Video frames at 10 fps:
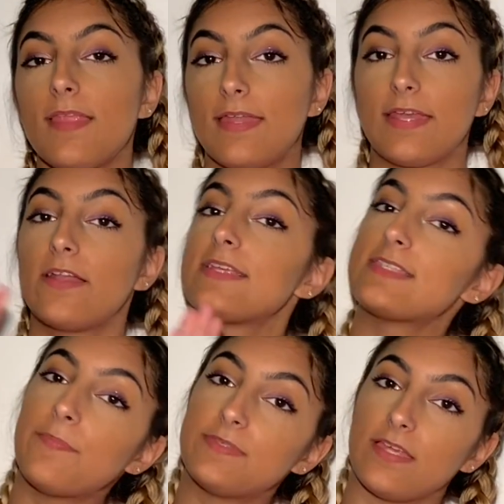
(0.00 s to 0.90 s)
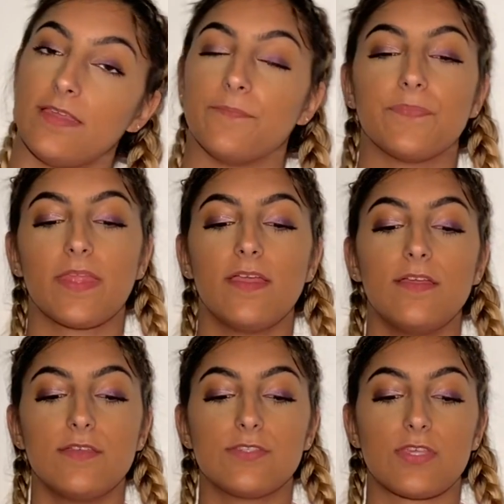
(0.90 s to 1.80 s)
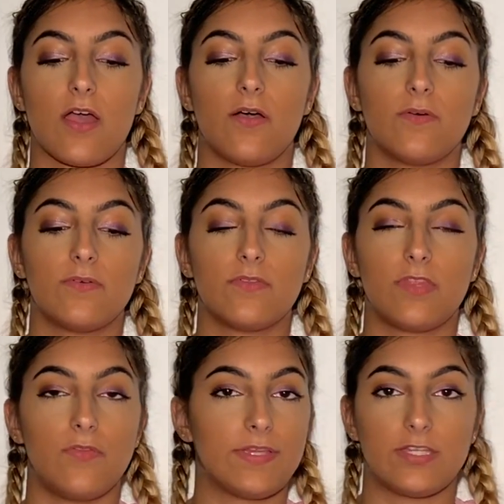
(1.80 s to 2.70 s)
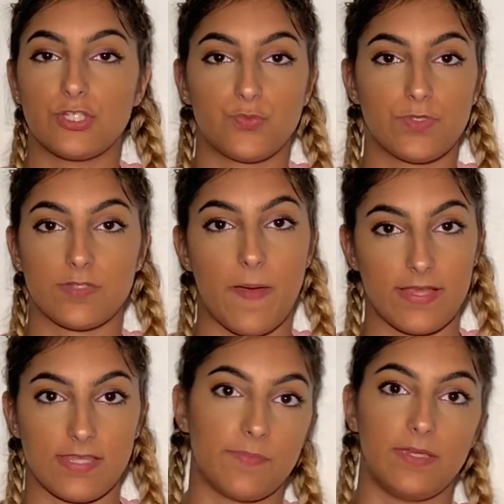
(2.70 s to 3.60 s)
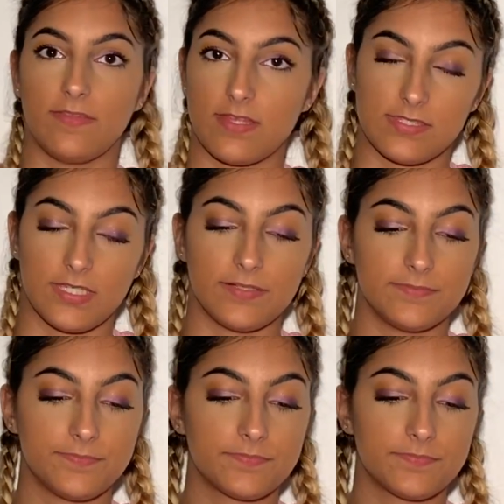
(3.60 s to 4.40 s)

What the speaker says: and I got accepted. So the only condition was to pass IB, and that's it.